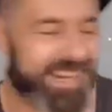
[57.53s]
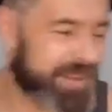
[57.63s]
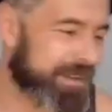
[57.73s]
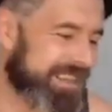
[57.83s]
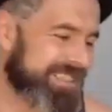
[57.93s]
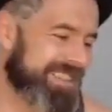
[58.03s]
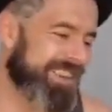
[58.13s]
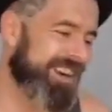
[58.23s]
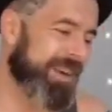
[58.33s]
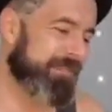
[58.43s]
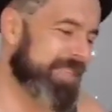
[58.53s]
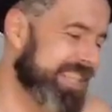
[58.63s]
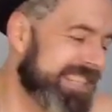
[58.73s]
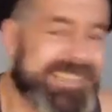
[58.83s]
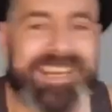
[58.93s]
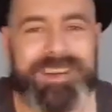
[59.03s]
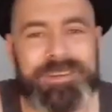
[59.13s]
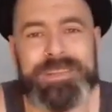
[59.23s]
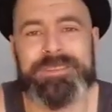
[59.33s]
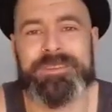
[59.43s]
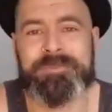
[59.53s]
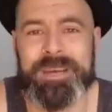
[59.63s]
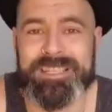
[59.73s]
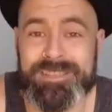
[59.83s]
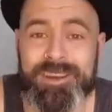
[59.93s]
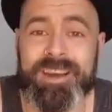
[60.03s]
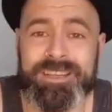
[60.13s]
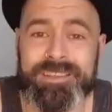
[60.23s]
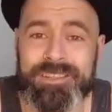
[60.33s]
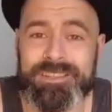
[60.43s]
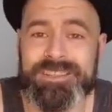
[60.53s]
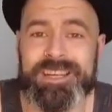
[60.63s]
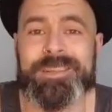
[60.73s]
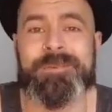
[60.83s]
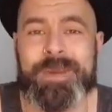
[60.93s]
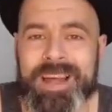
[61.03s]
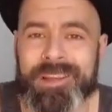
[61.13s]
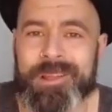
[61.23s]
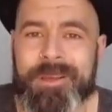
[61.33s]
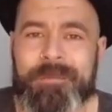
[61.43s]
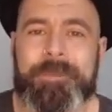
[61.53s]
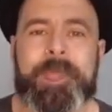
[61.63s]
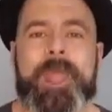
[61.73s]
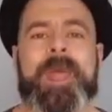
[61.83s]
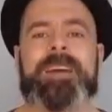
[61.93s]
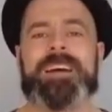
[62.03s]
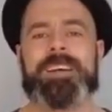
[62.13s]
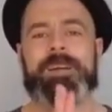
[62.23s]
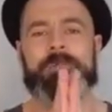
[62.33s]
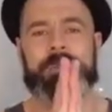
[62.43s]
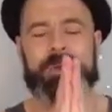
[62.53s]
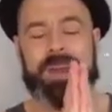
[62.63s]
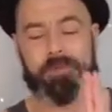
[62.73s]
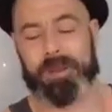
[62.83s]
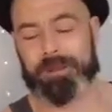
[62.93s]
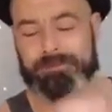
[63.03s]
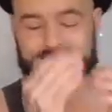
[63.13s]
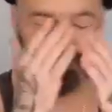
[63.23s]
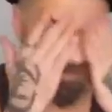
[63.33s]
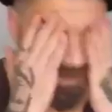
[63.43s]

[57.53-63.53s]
Hi, Martin Scott. Happy Saturday. How are you doing, Martin Scott? Are you good? Are you well? I hope you are well.